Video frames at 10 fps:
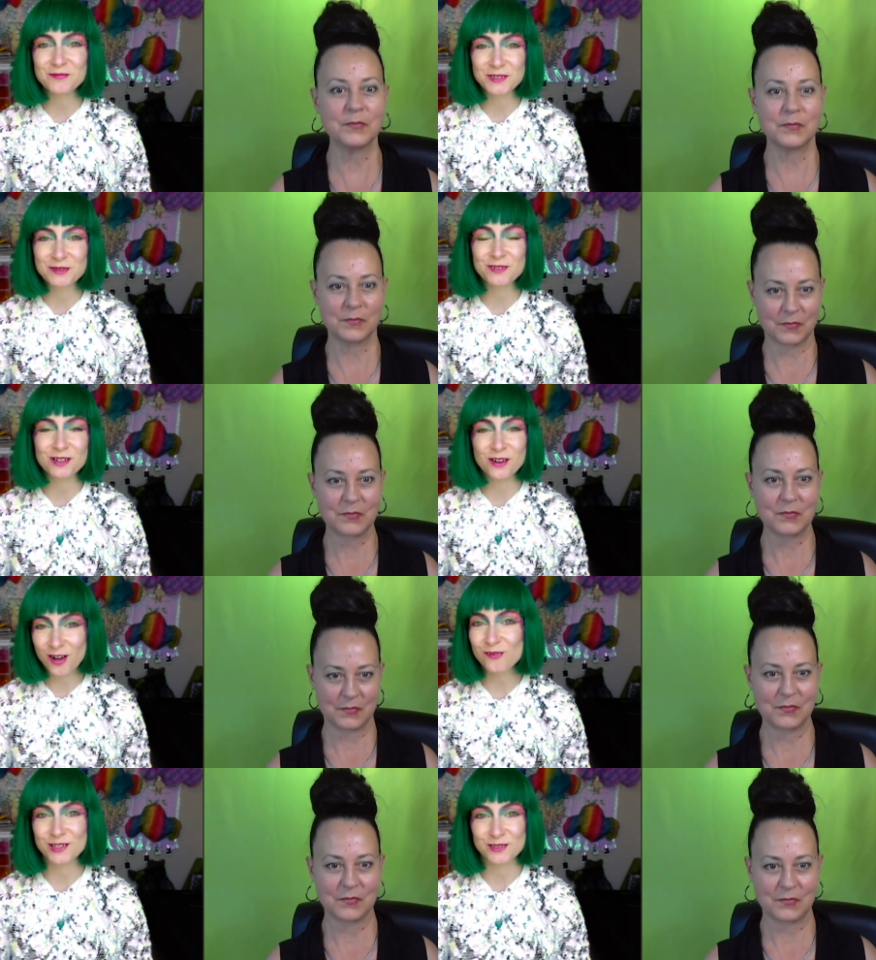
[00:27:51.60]
Speaker 1: know people are
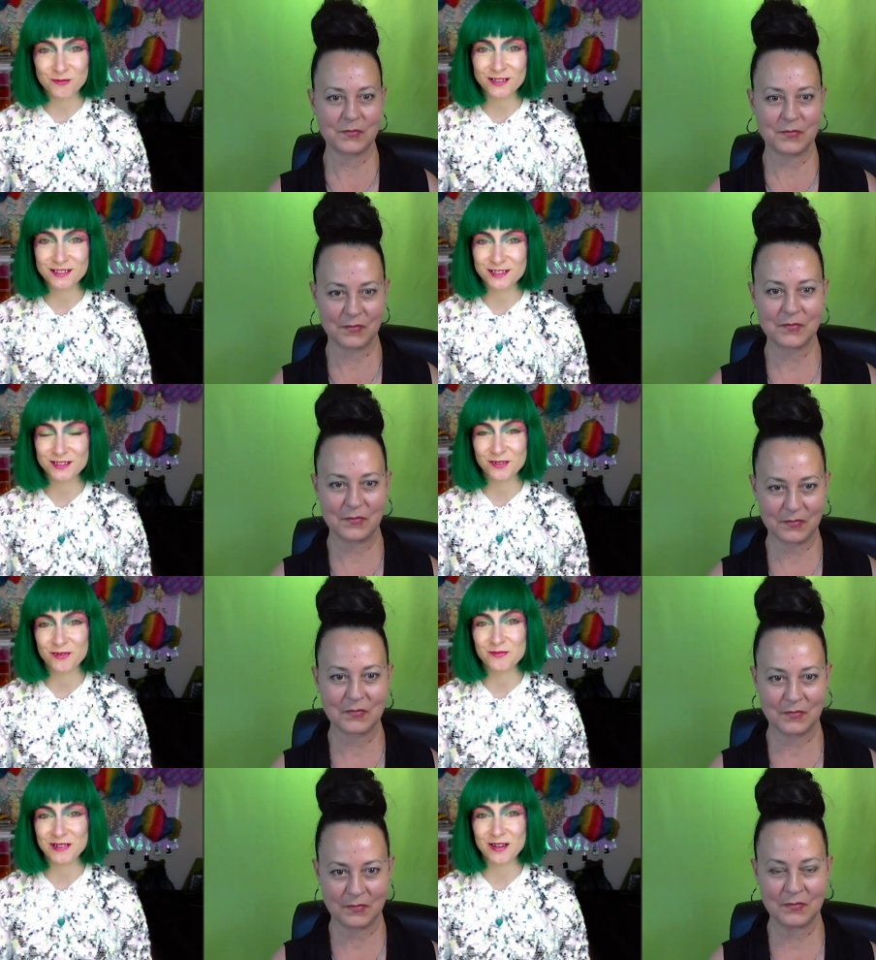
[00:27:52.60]
always wanting to
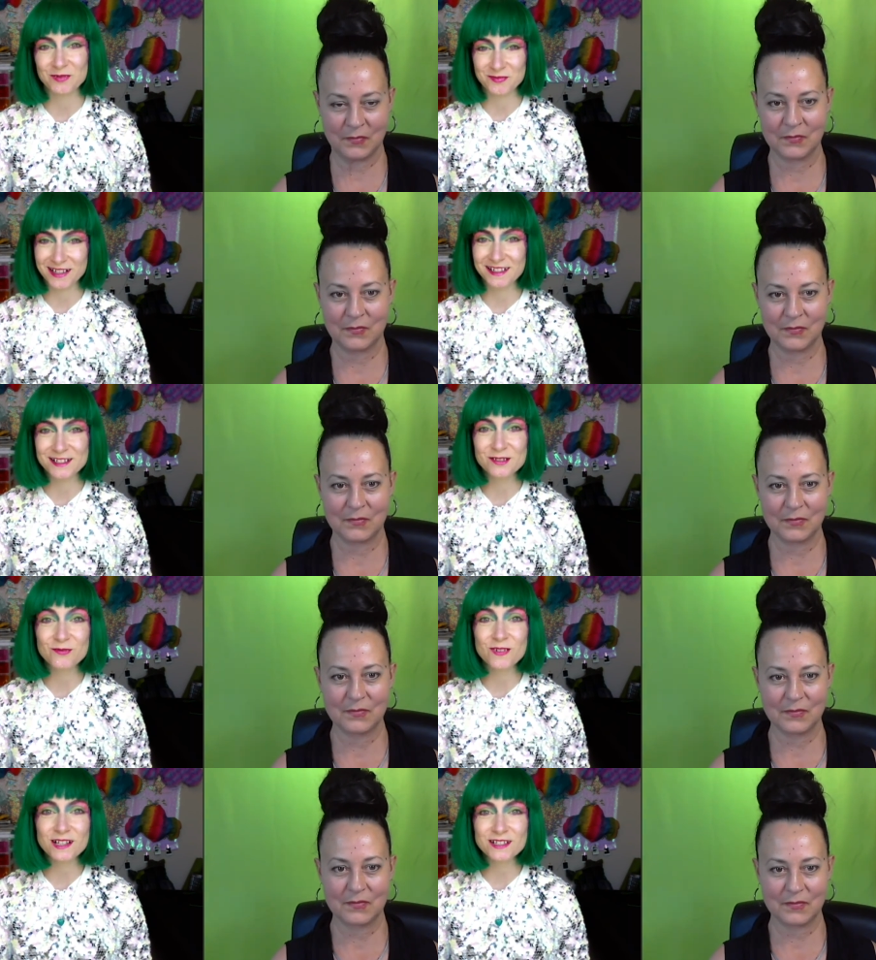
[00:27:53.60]
know about money.
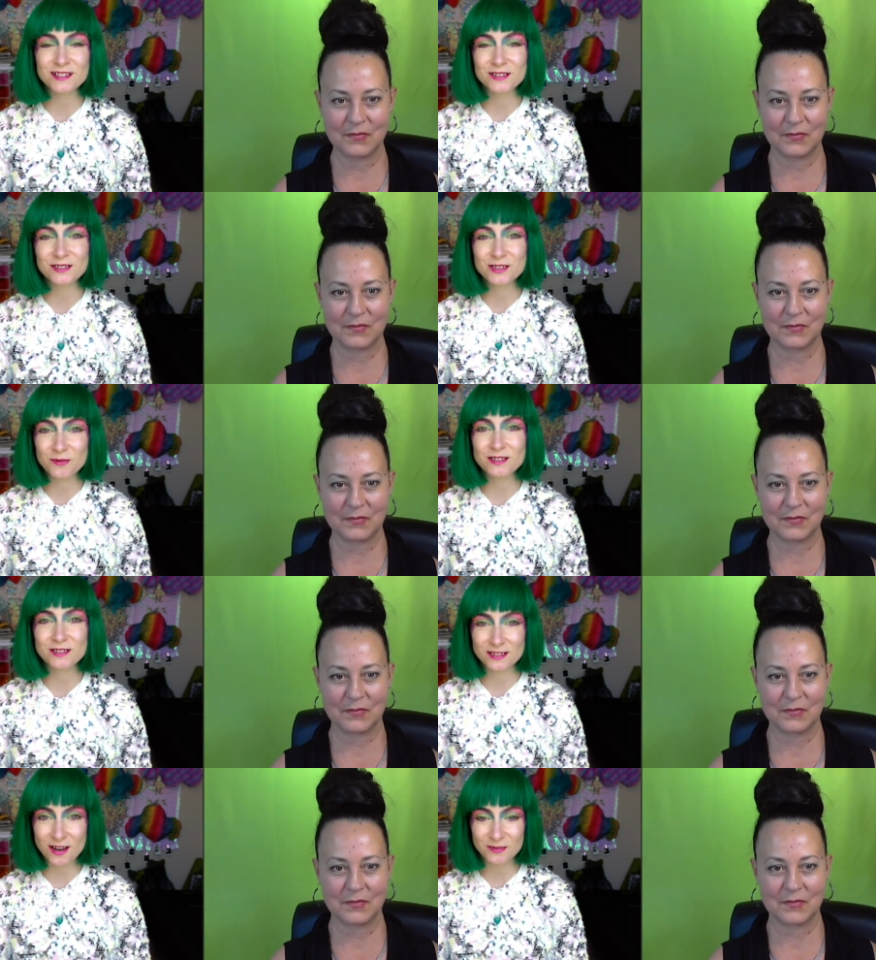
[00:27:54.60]
So, what do you
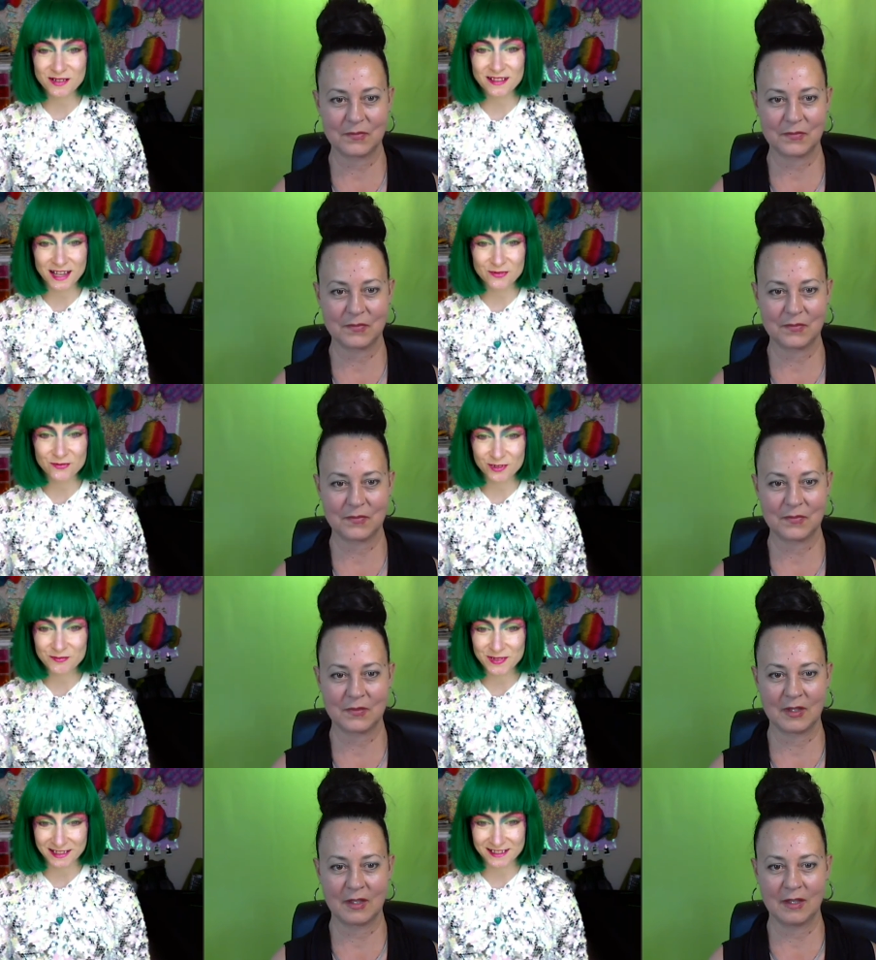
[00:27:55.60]
want to talk about that
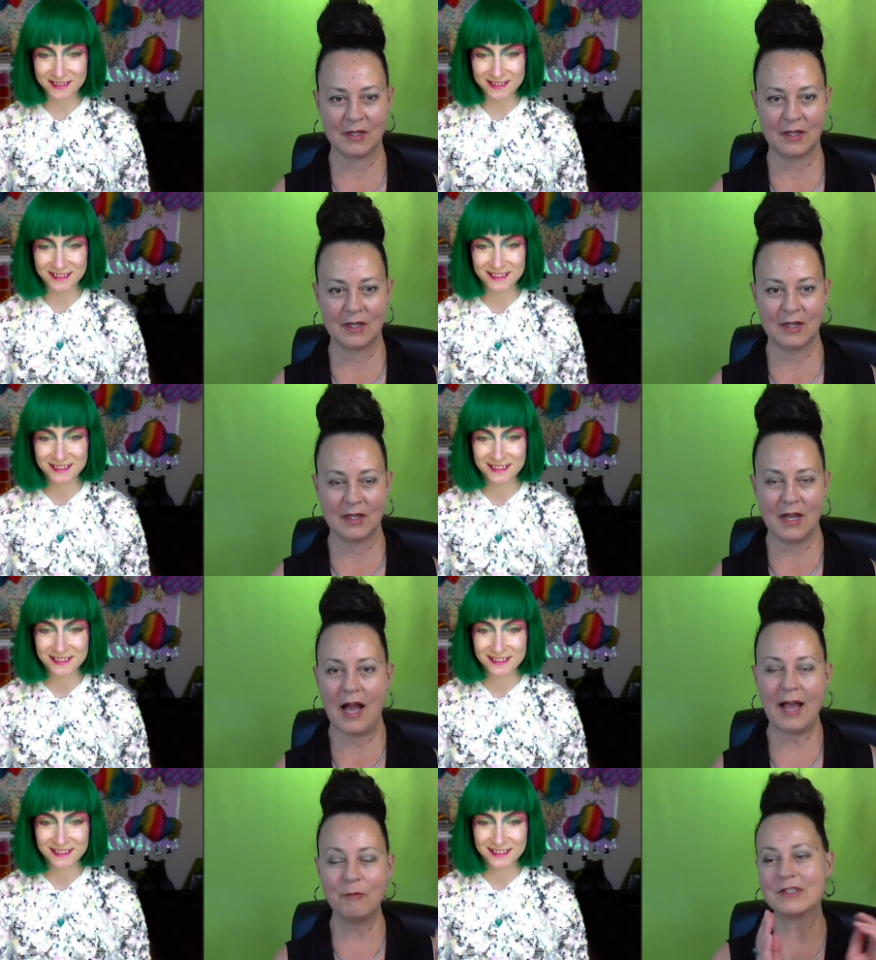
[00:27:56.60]
for a minute?
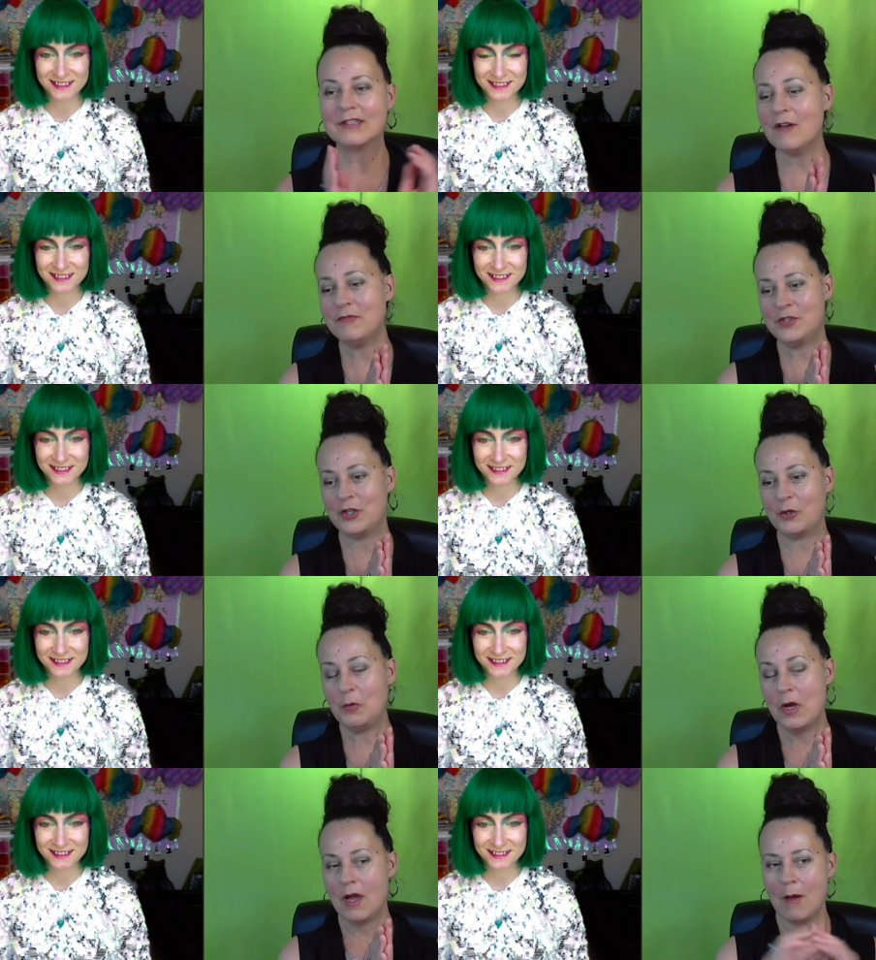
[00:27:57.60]
Speaker 2: I would love
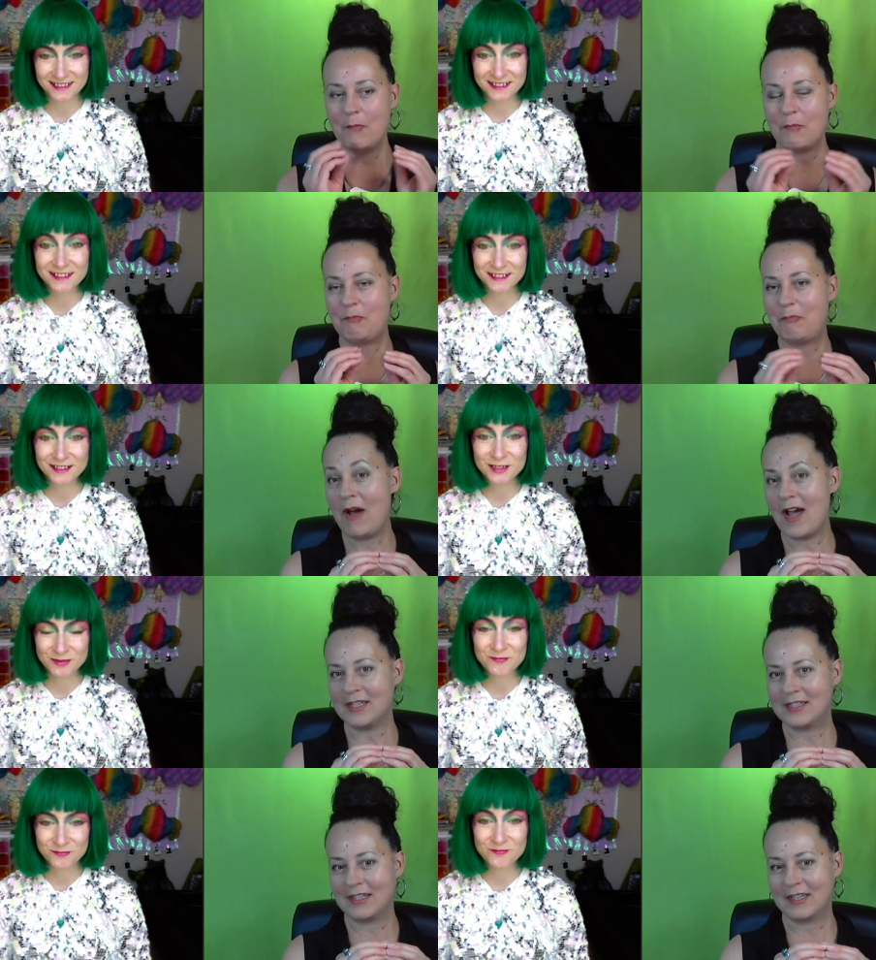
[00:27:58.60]
to,
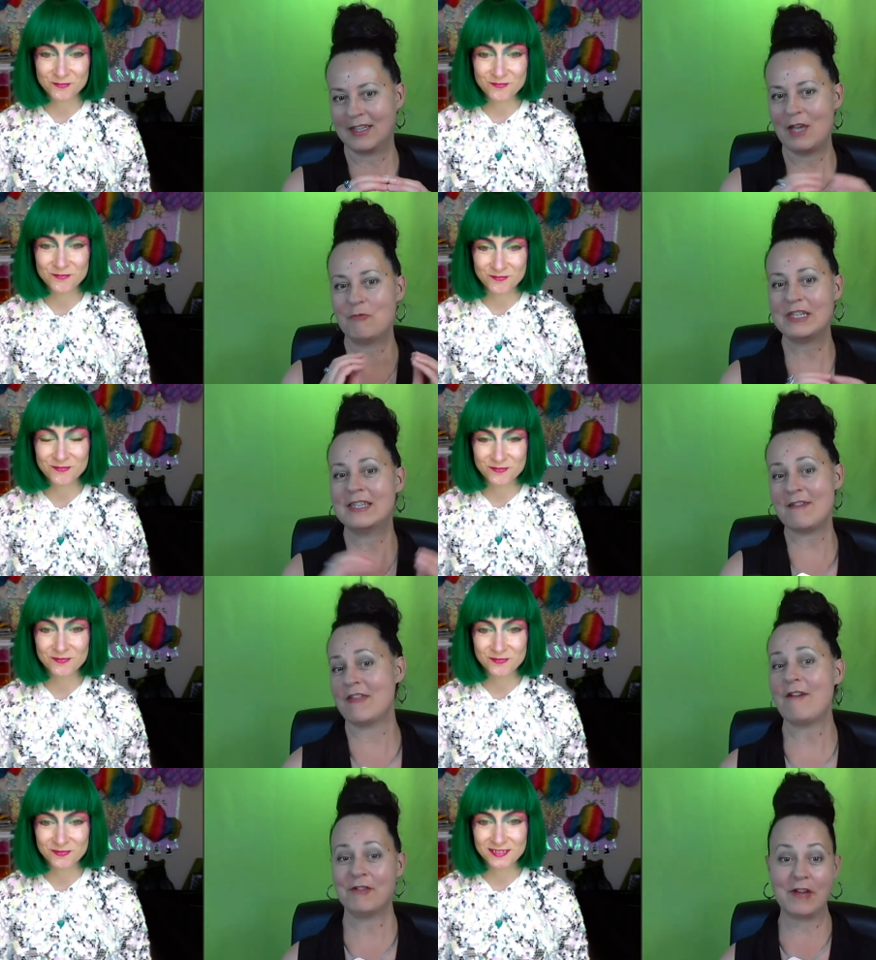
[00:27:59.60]
but can we save
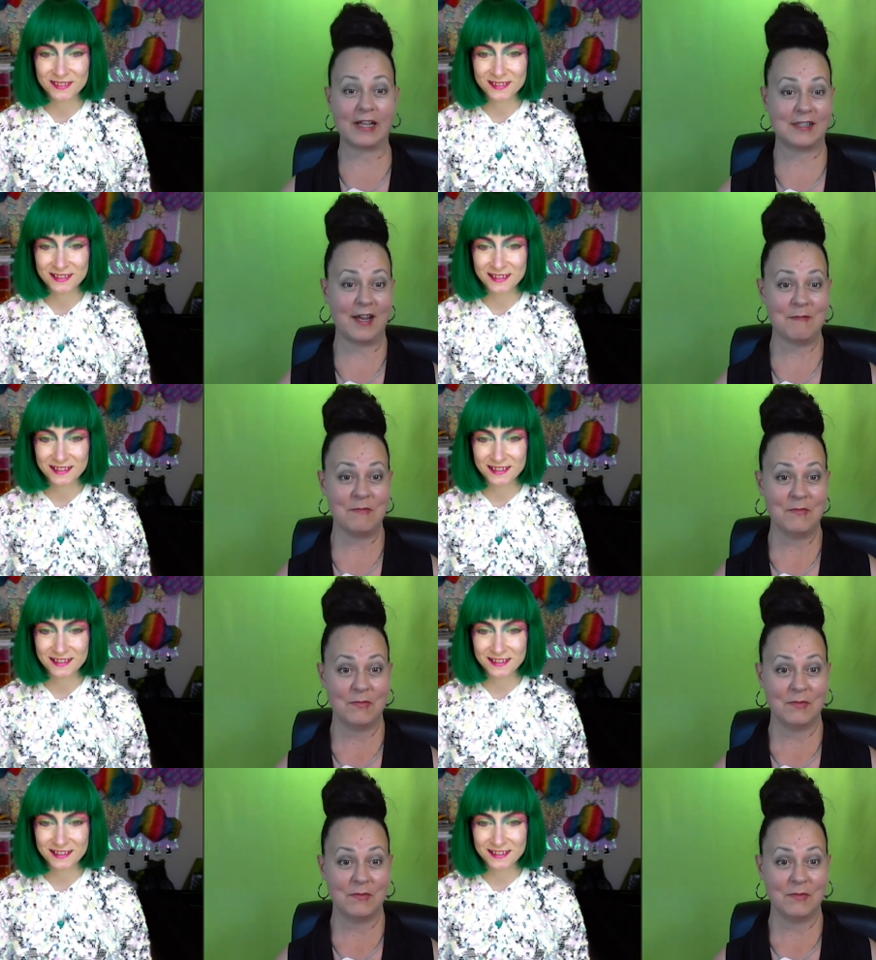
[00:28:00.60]
that for next time?